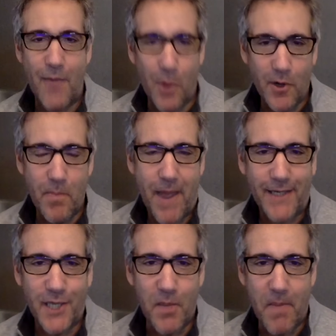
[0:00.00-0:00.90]
And welcome
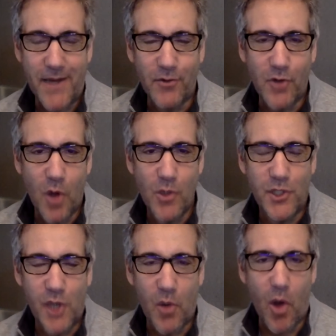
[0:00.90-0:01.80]
back to the Michael Cohen
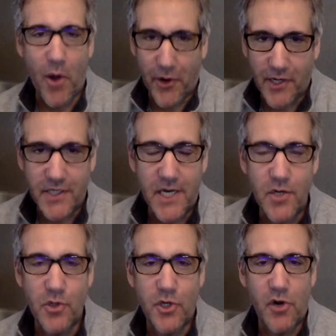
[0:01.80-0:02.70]
Show on our
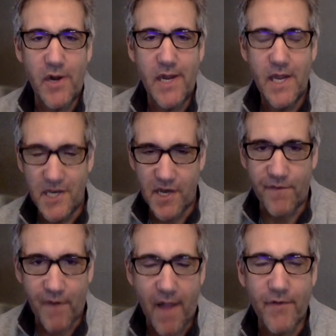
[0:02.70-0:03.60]
continued journey to
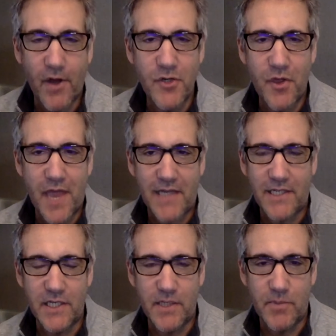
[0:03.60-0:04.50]

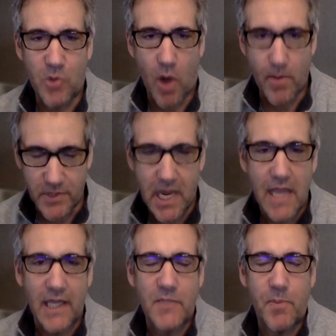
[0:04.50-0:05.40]
500,000 subscribers.
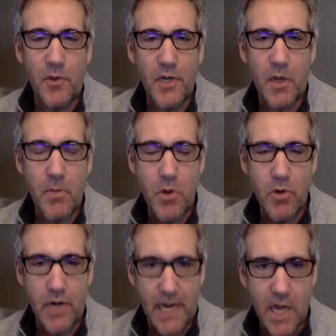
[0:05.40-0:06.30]
Let's build a
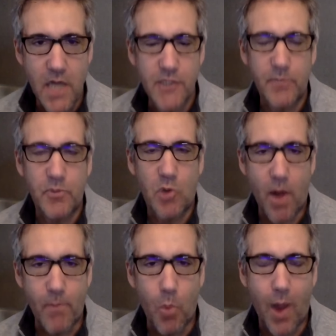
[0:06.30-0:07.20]
community.
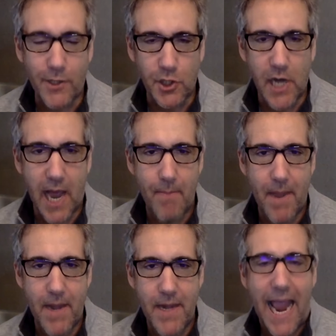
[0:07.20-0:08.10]
Subscribe, watch,
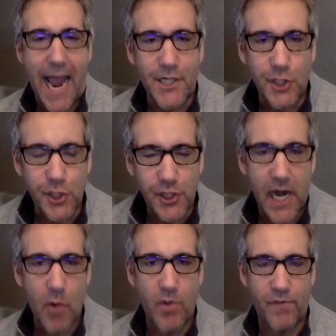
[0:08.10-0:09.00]
comment, and
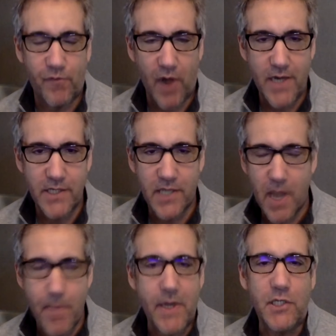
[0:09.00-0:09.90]
share with friends
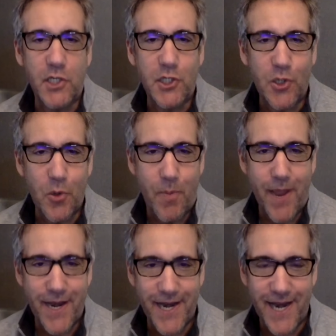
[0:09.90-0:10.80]
because the
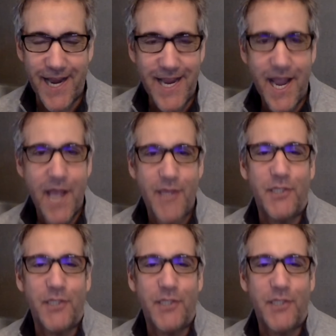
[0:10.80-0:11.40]
stupidity